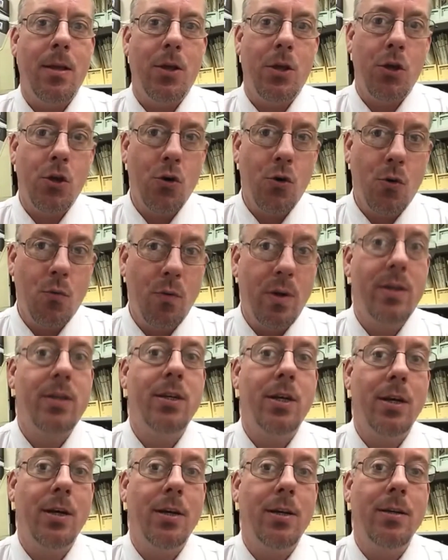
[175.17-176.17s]
your
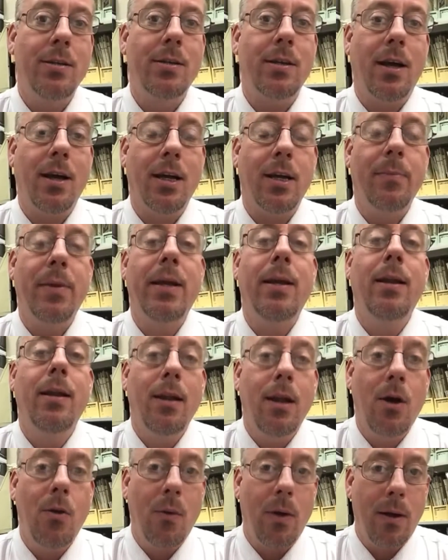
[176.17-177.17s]
returns are going to be
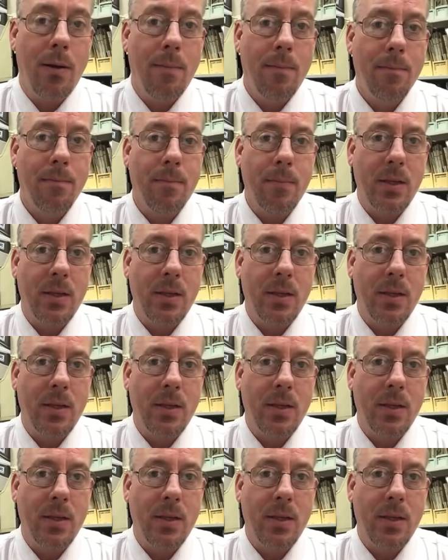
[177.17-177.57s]
lower.